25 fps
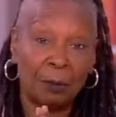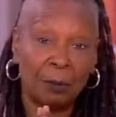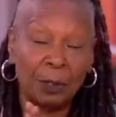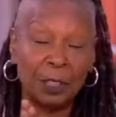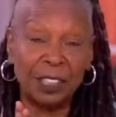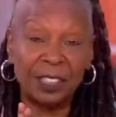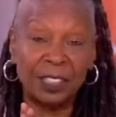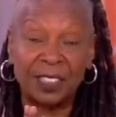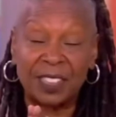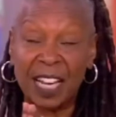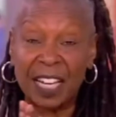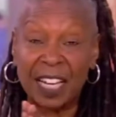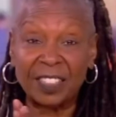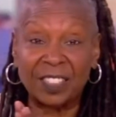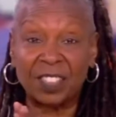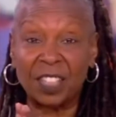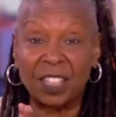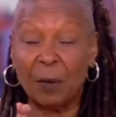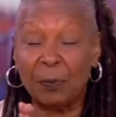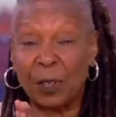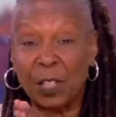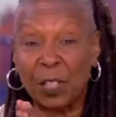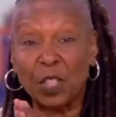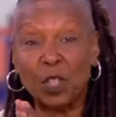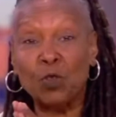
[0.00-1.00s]
going to say
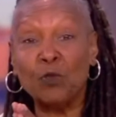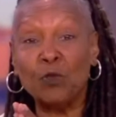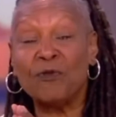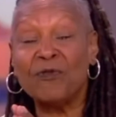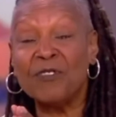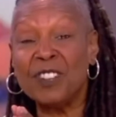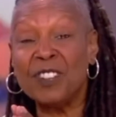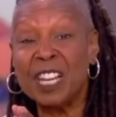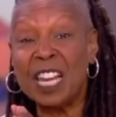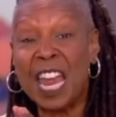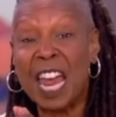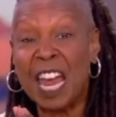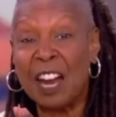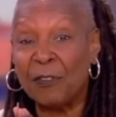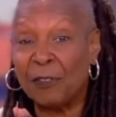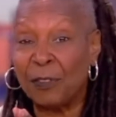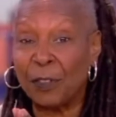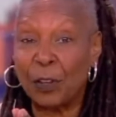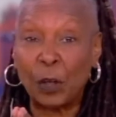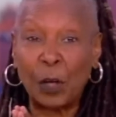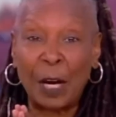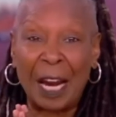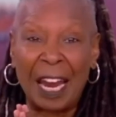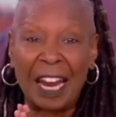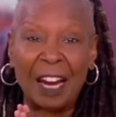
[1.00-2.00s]
something you've
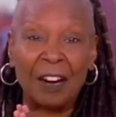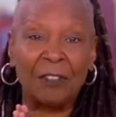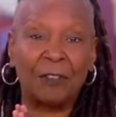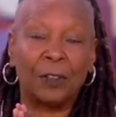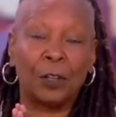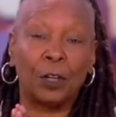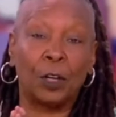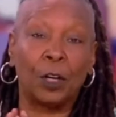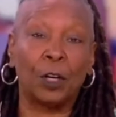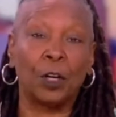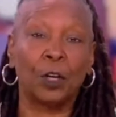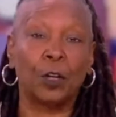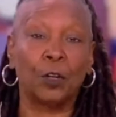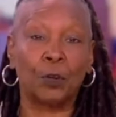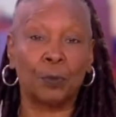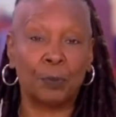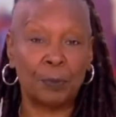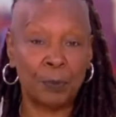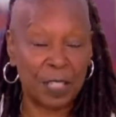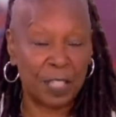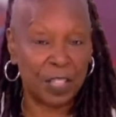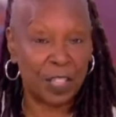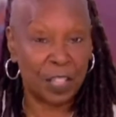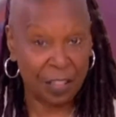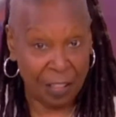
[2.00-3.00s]
never, ever heard
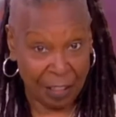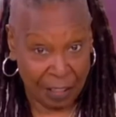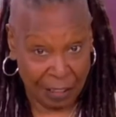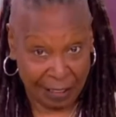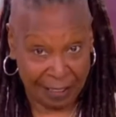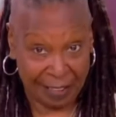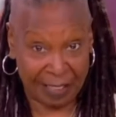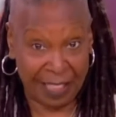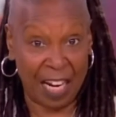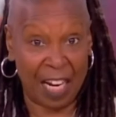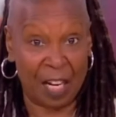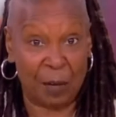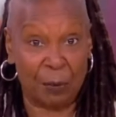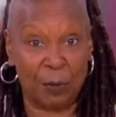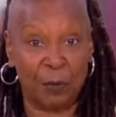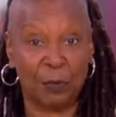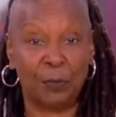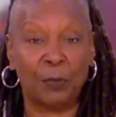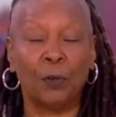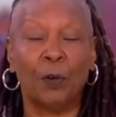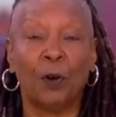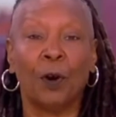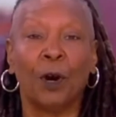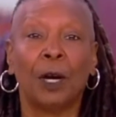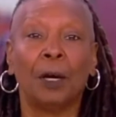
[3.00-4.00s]
me say
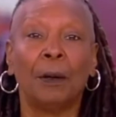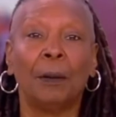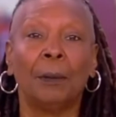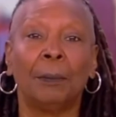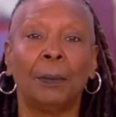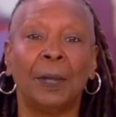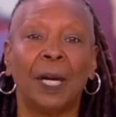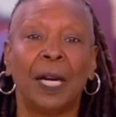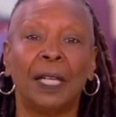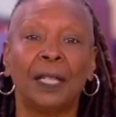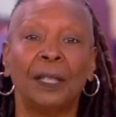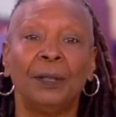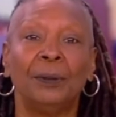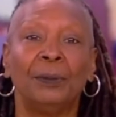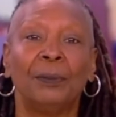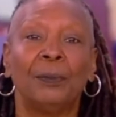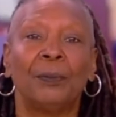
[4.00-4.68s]
before, but